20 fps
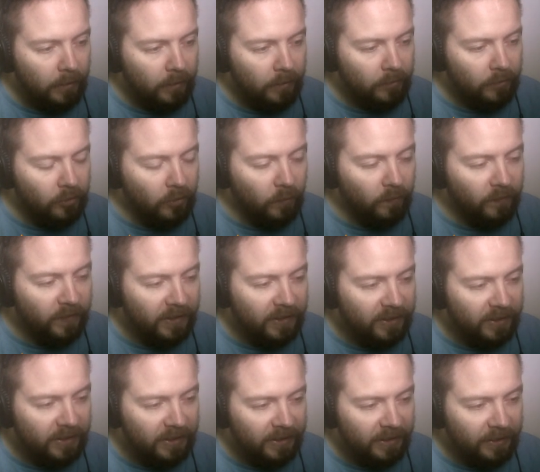So
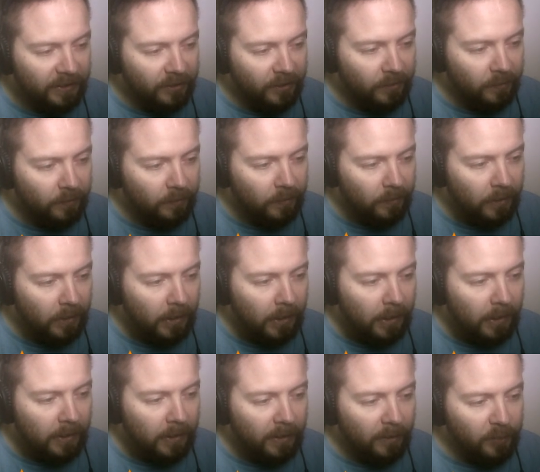obviously,
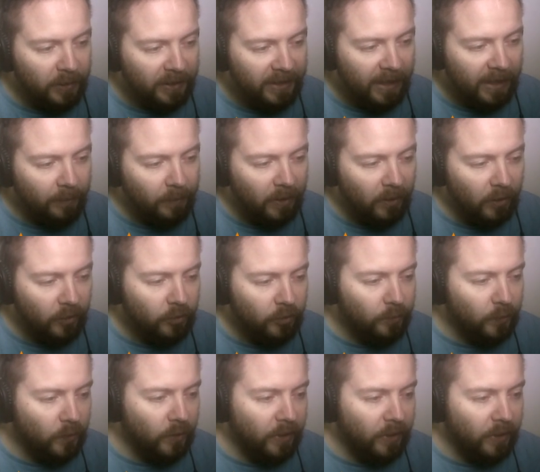it became a lot more